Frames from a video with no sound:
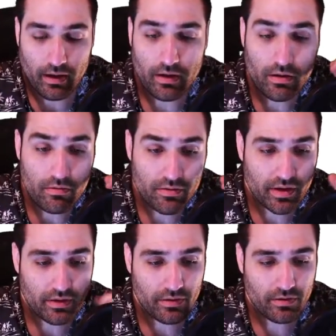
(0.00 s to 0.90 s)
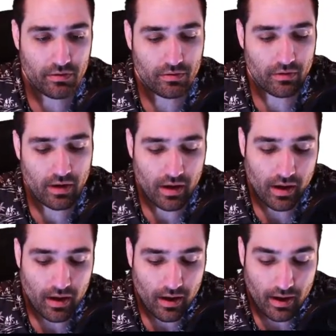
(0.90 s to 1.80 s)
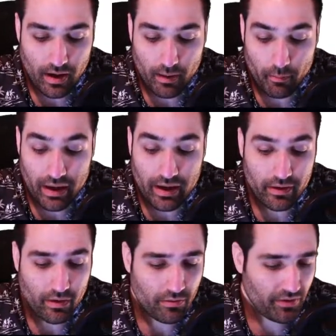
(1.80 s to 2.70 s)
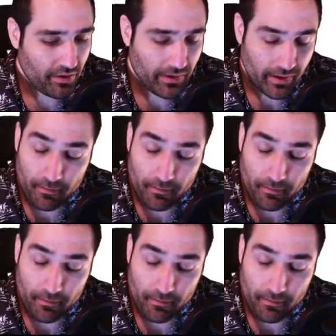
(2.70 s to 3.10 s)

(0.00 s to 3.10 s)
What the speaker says: use it to buy their own TV.